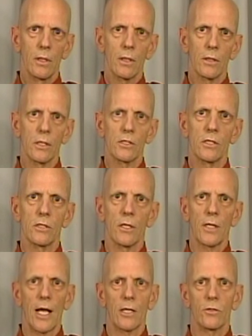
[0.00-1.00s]
This is a
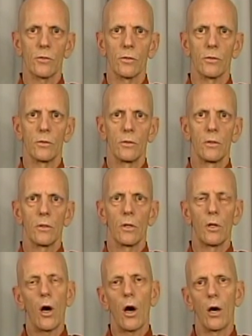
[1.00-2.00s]
natural
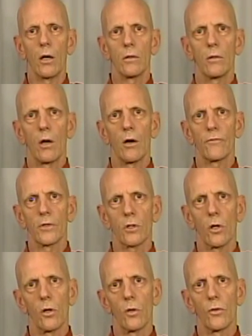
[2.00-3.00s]
law, often
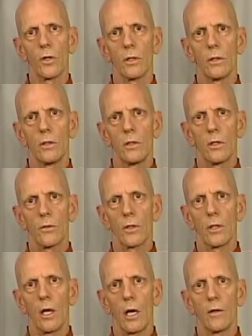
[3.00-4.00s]
called the
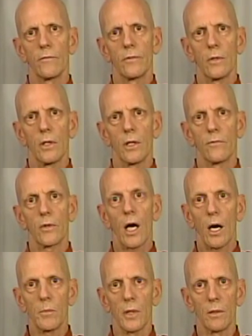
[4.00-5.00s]
law of
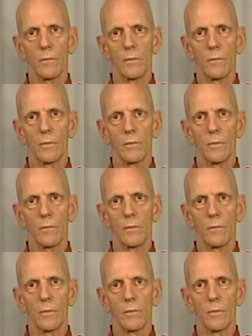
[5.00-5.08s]
karma.